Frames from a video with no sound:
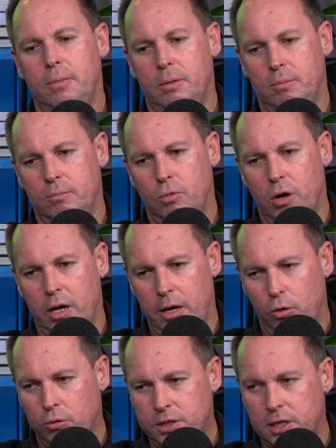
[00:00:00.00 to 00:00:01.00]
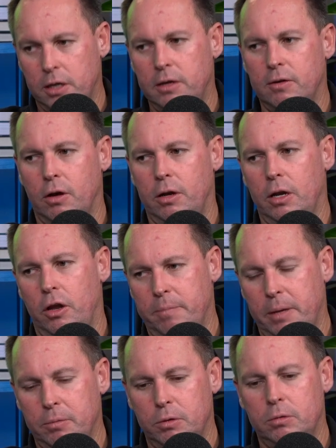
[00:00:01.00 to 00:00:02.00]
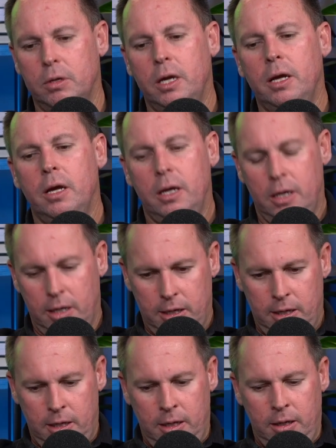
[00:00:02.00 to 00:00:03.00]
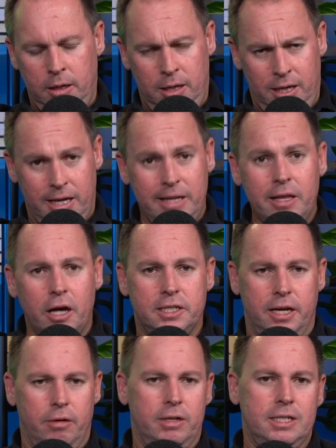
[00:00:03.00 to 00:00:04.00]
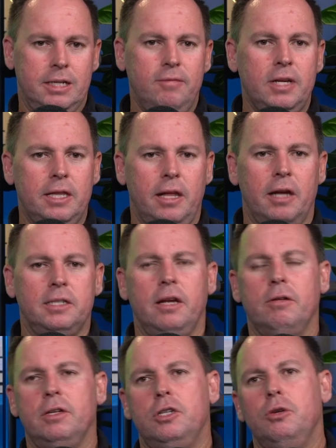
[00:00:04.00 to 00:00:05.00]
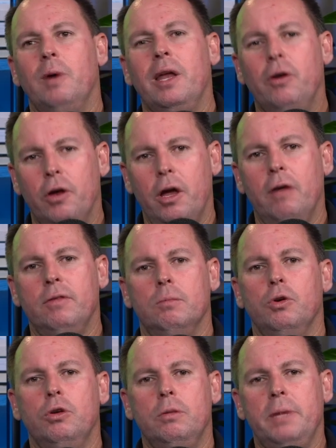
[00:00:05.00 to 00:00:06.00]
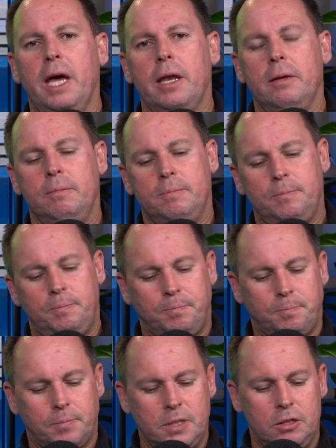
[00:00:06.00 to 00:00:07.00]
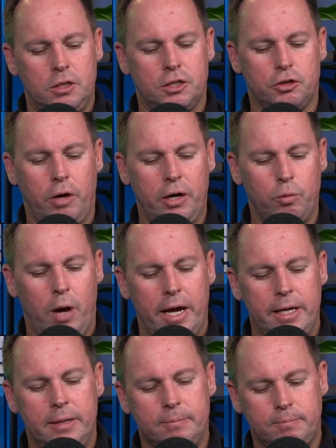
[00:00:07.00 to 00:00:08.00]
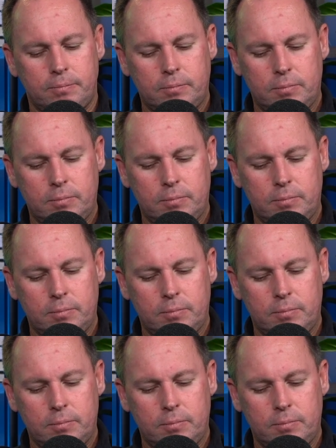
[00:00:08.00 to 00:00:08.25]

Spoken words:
But also you've got a lot of people in those areas, living in those areas, who are not over the moon about it. So straight away,